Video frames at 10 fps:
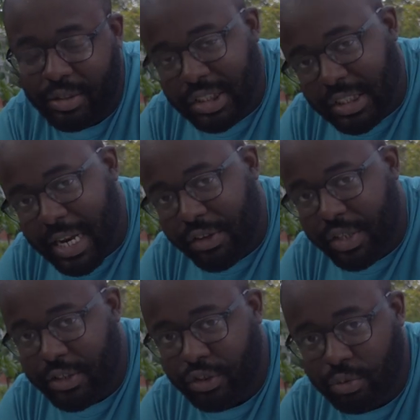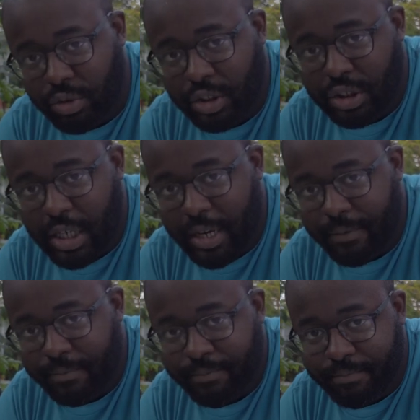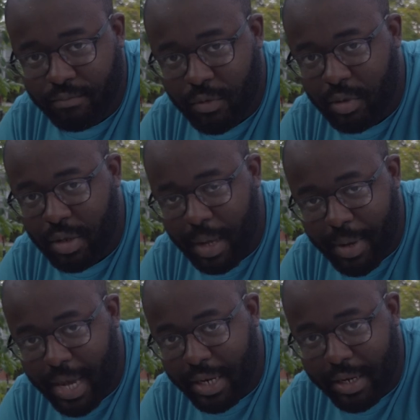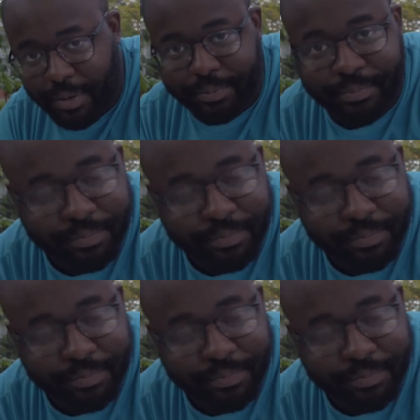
Just get out there and shoot your shot. I'm out of here.